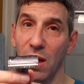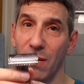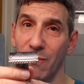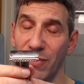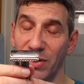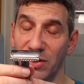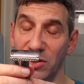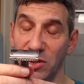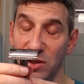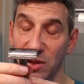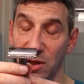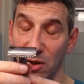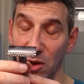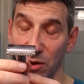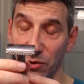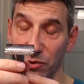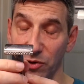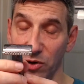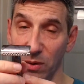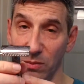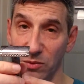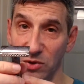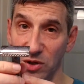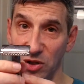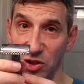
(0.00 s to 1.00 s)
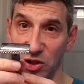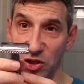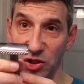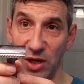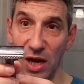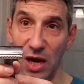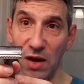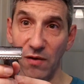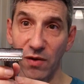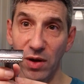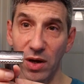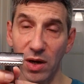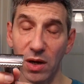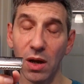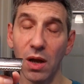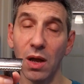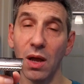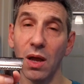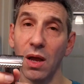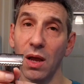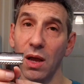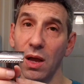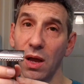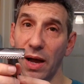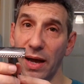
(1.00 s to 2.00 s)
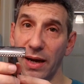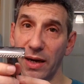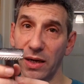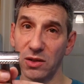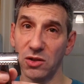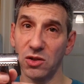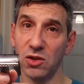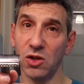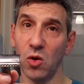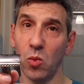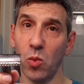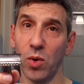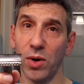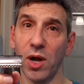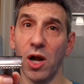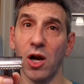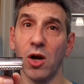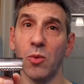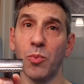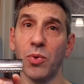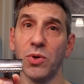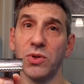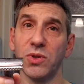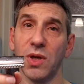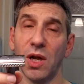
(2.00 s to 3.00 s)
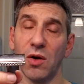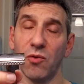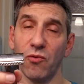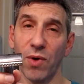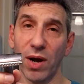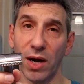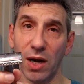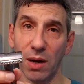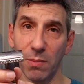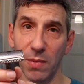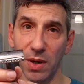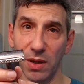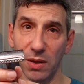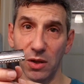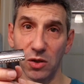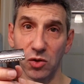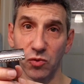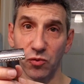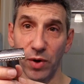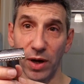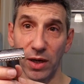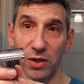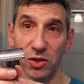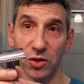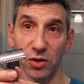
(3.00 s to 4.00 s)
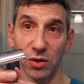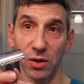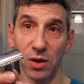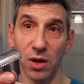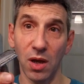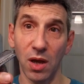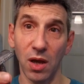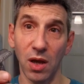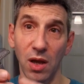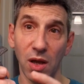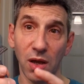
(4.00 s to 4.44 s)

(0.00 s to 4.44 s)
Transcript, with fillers: But still, in terms of shaving, I can still 100% recommend this razor.